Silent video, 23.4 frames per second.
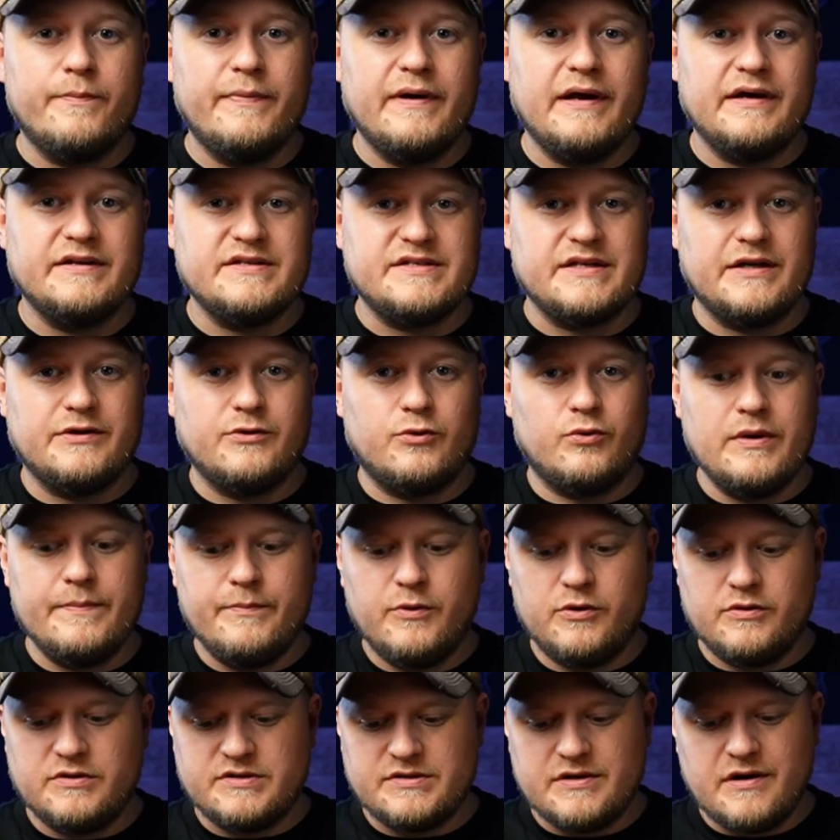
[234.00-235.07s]
bands and the
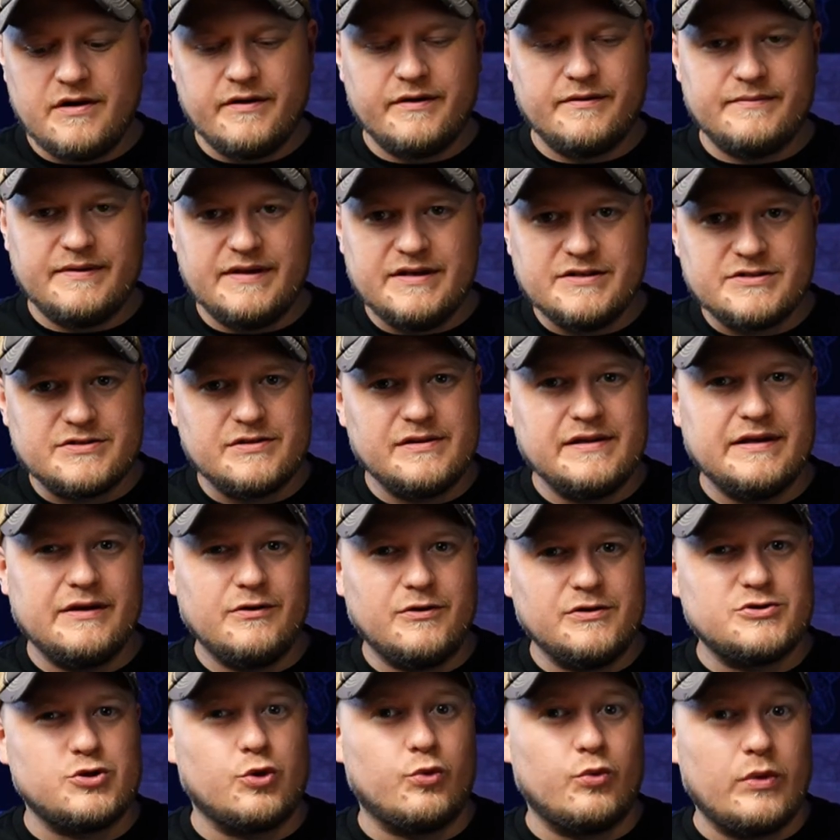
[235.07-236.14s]
ribbons are easily
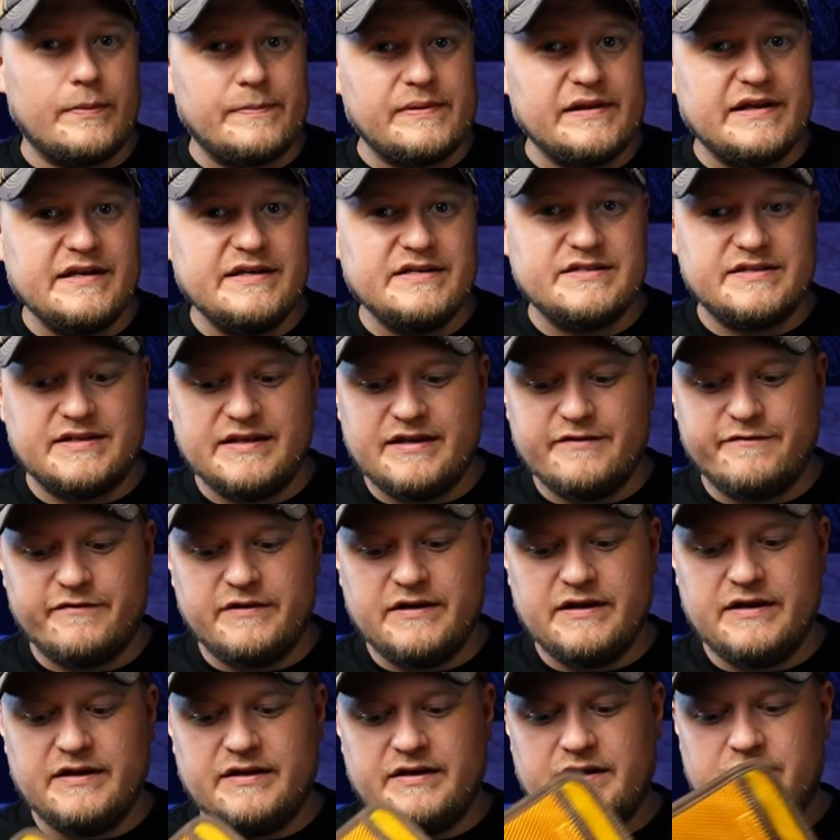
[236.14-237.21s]
also replaced if
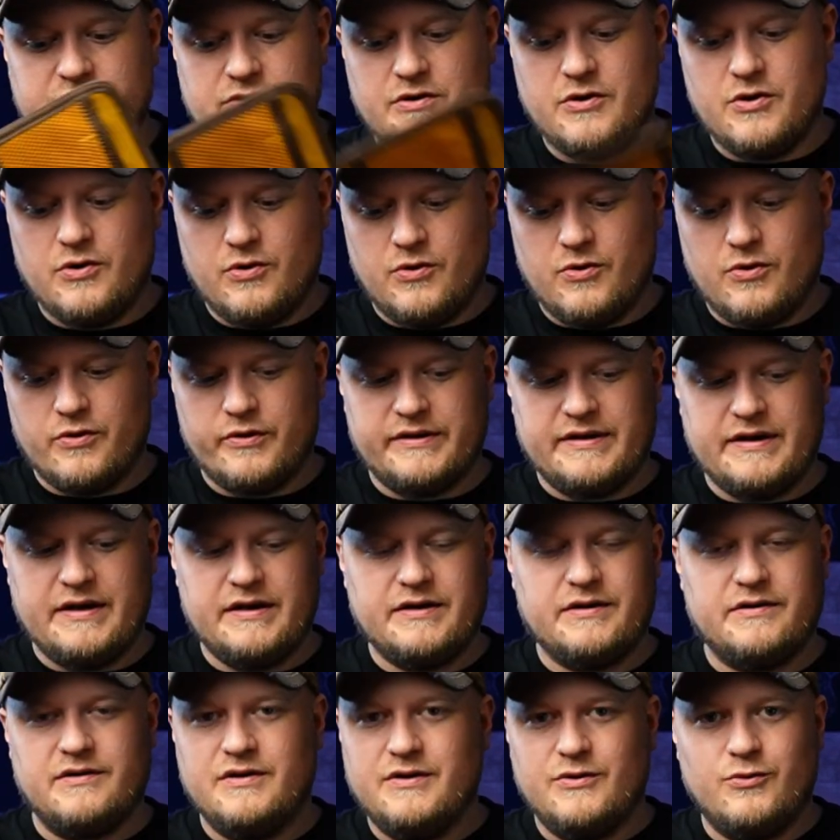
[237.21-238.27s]
needed, or
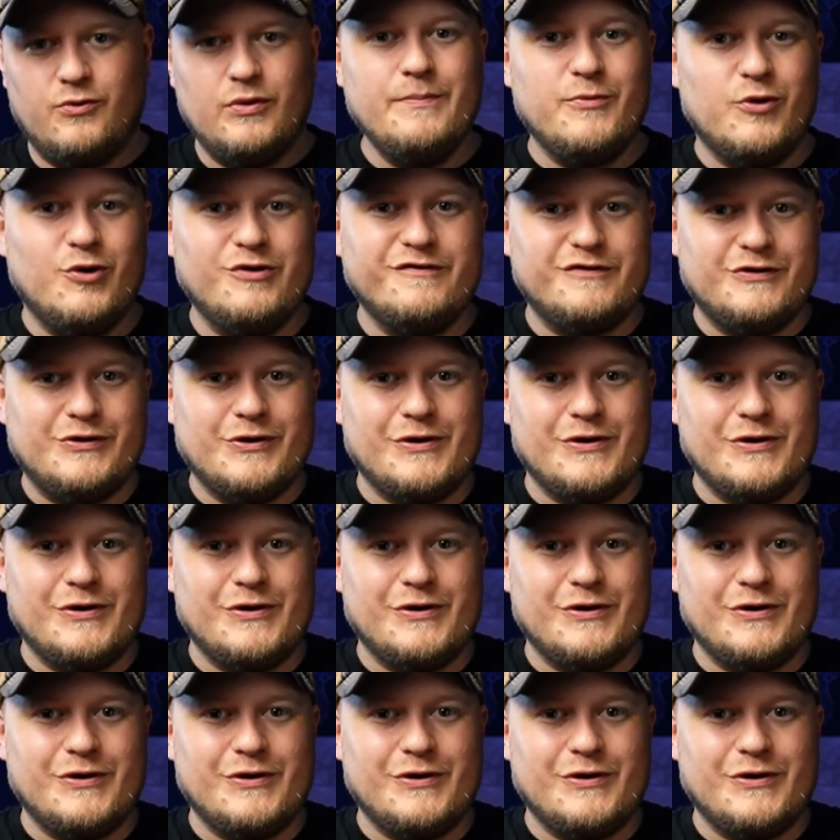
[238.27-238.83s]
then removed